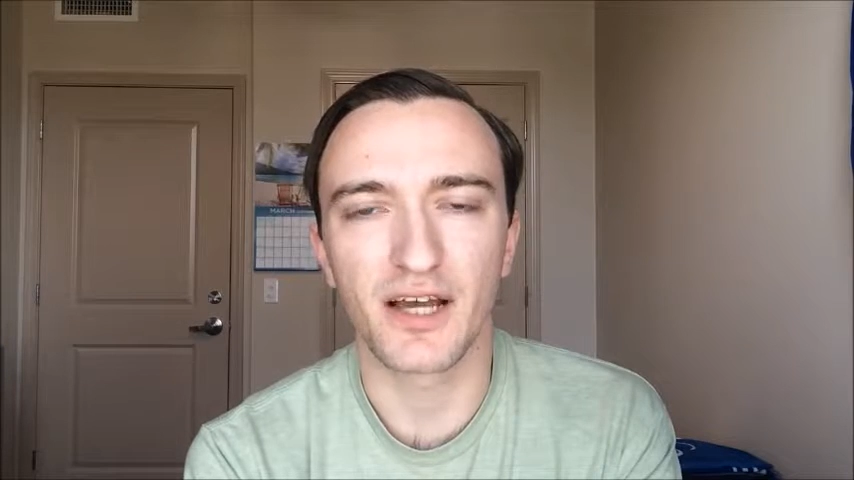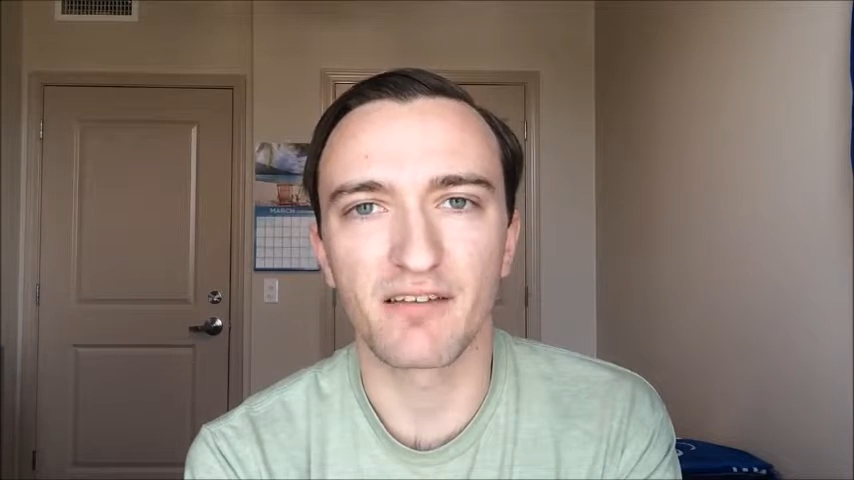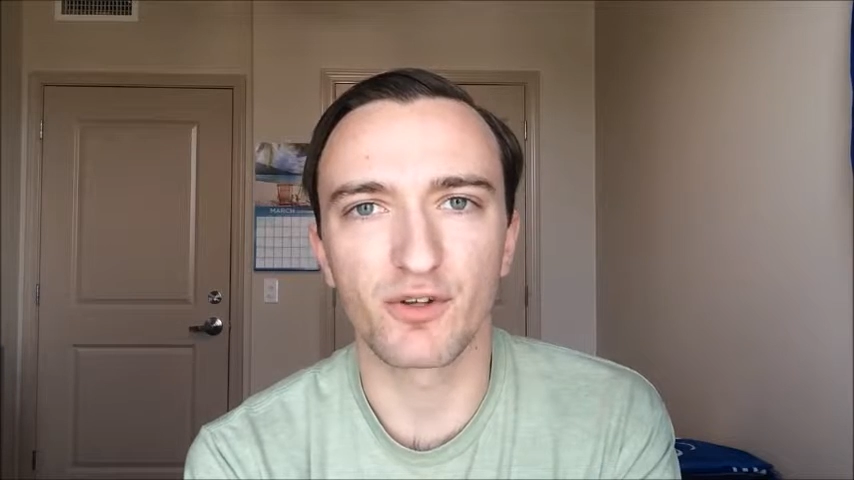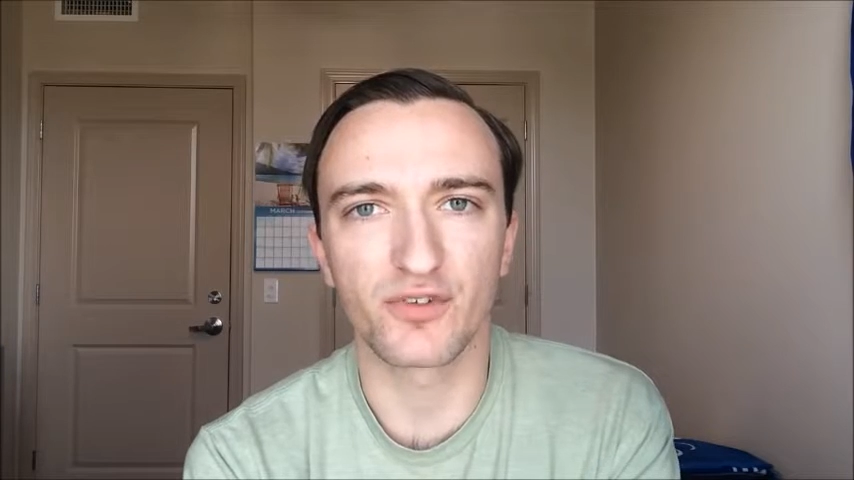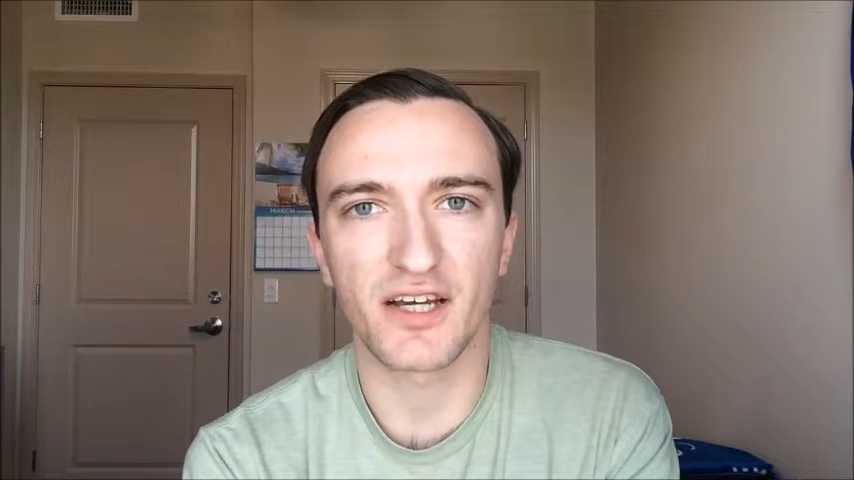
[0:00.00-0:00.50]

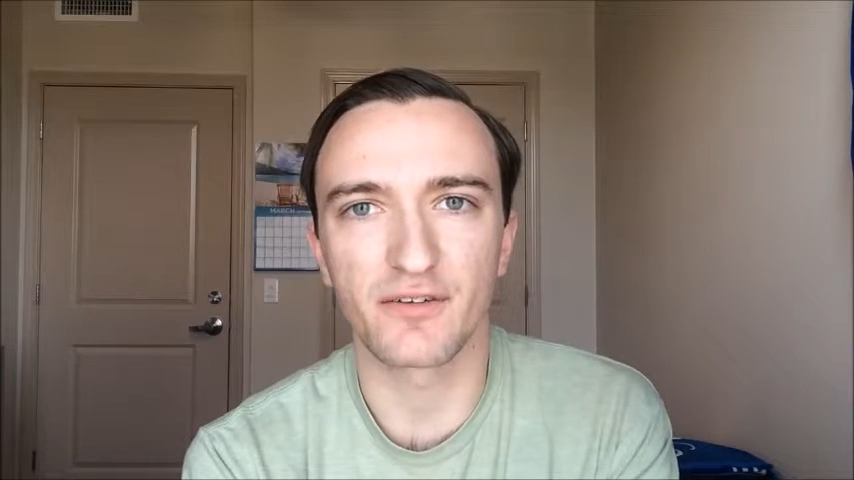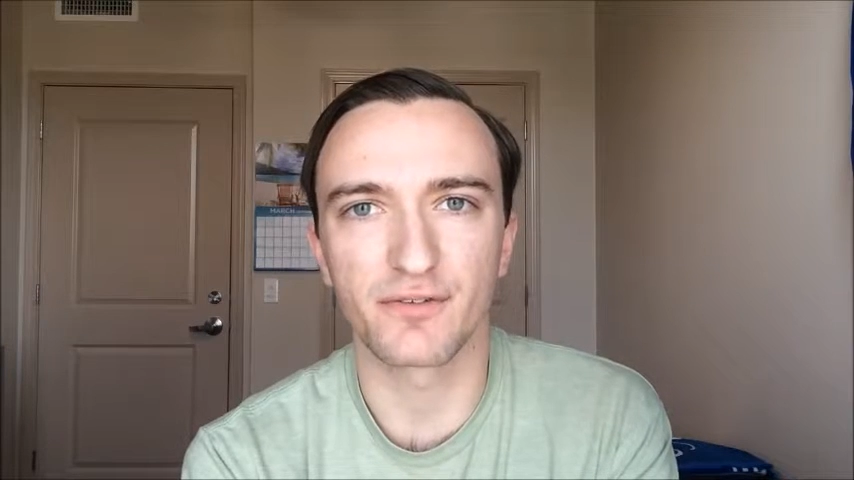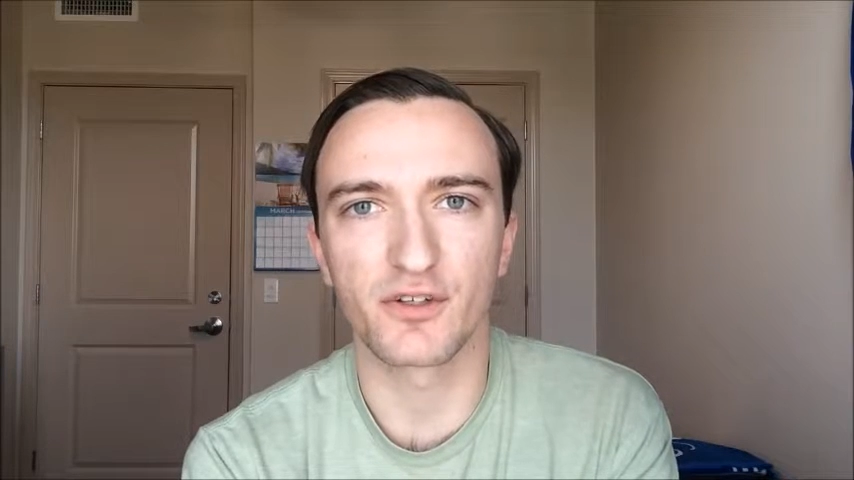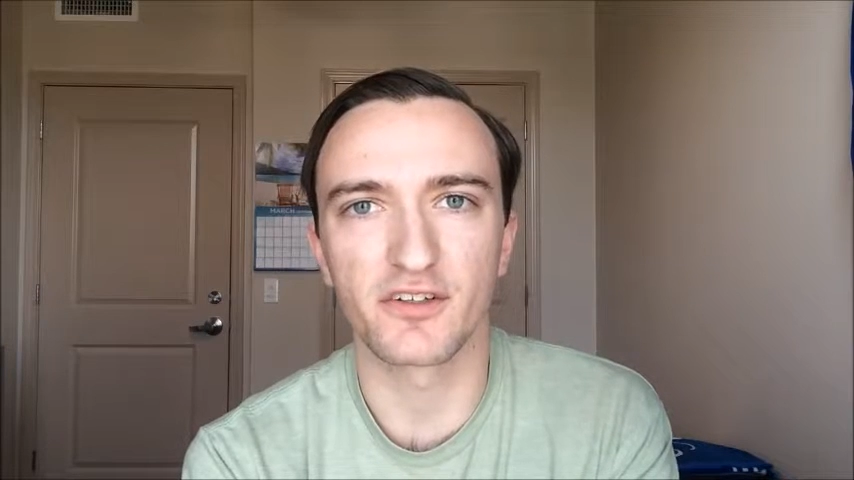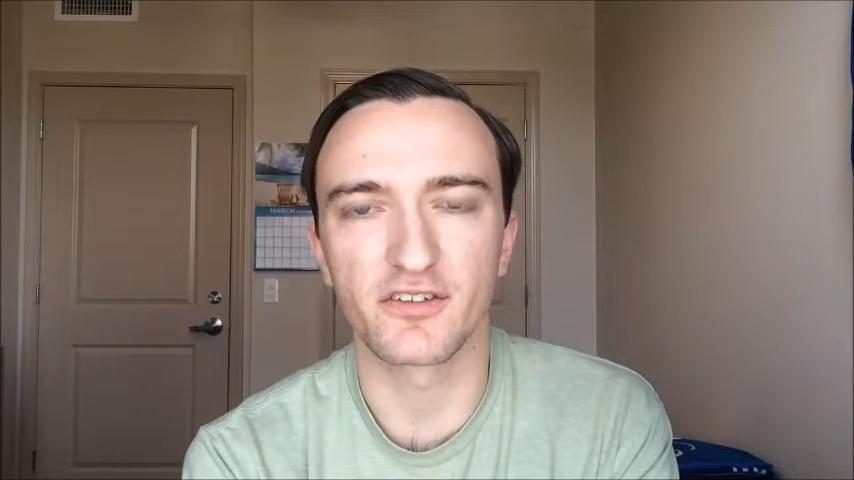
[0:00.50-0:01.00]
have those kind
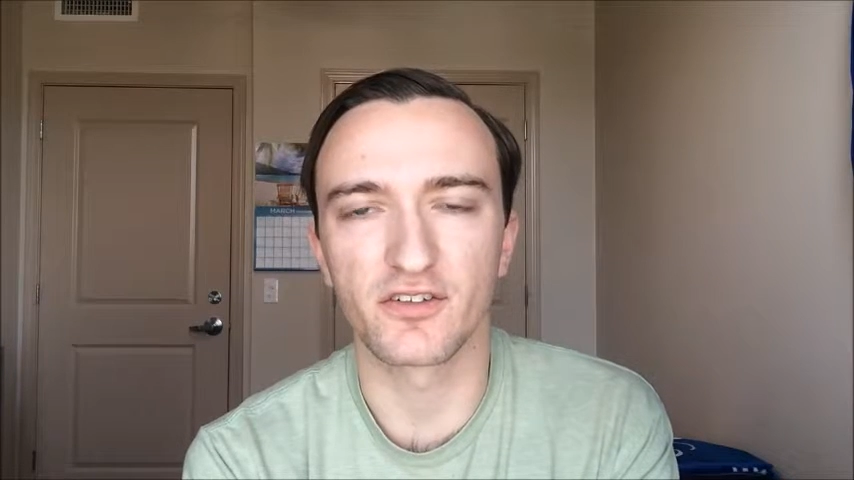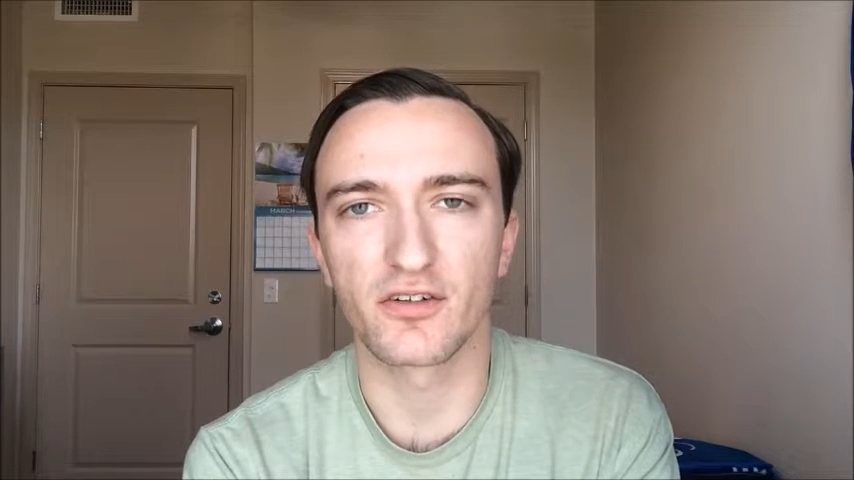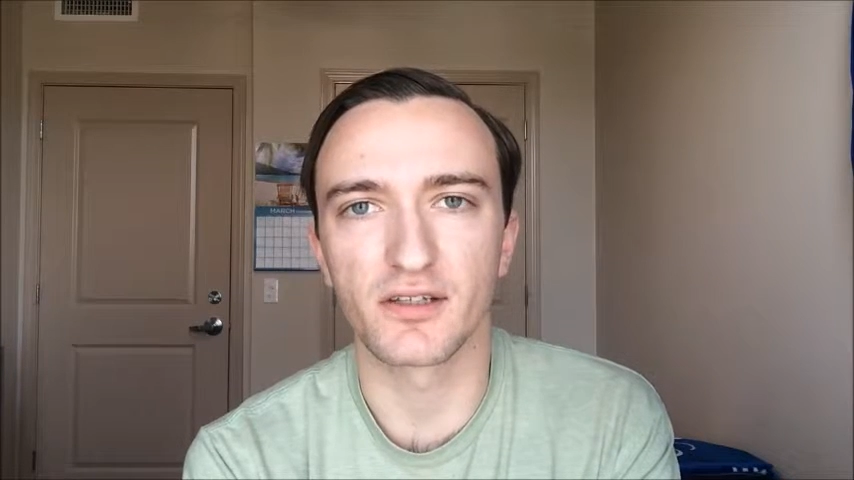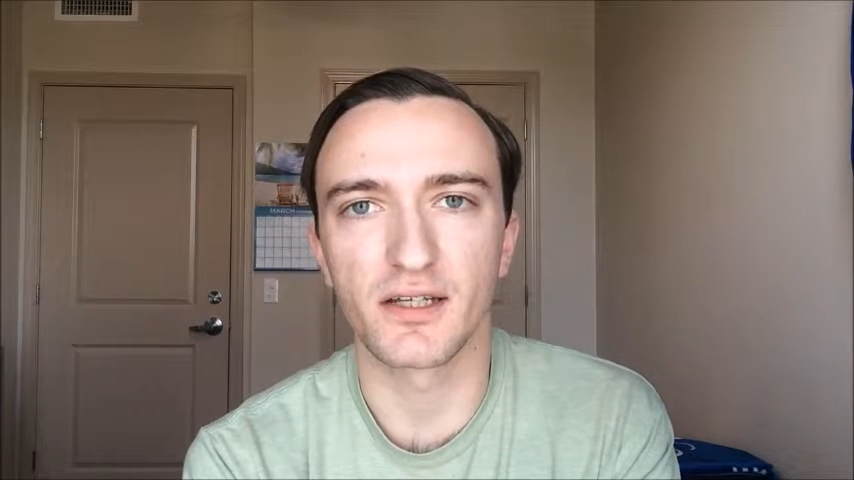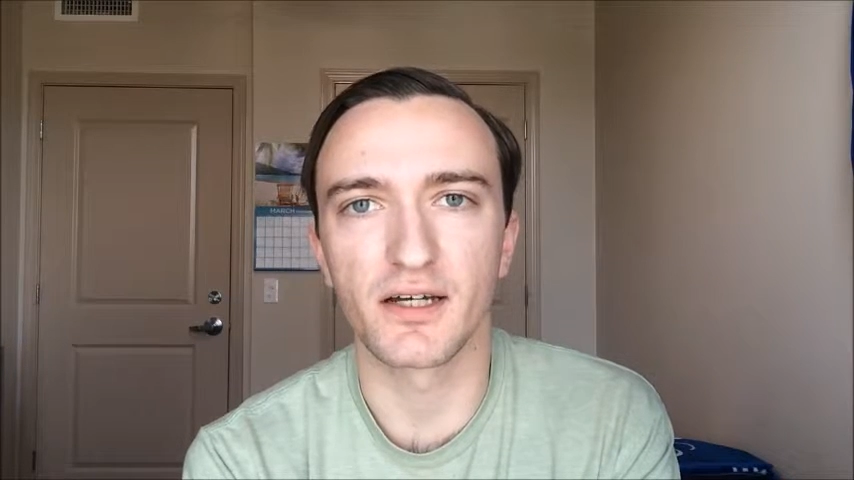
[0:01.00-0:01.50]
of feelings
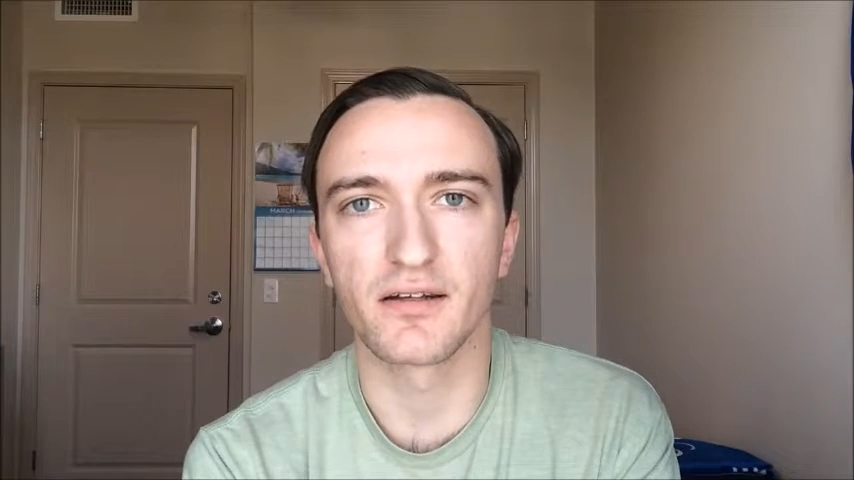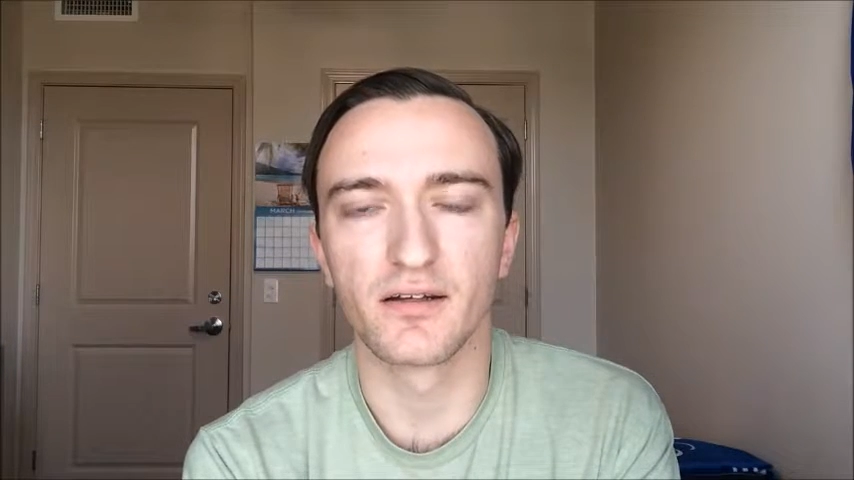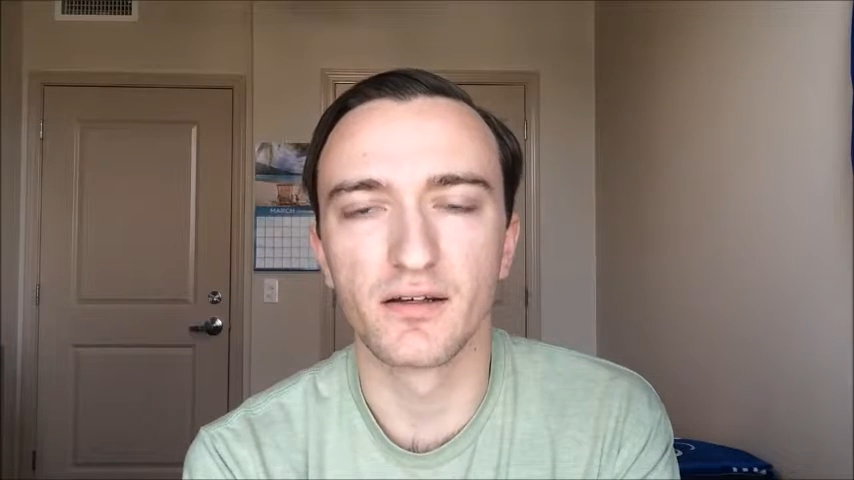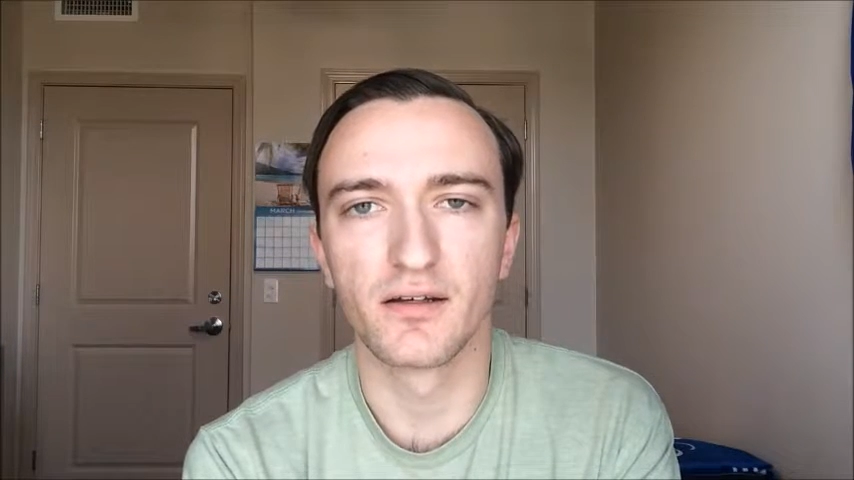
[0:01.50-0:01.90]
during that.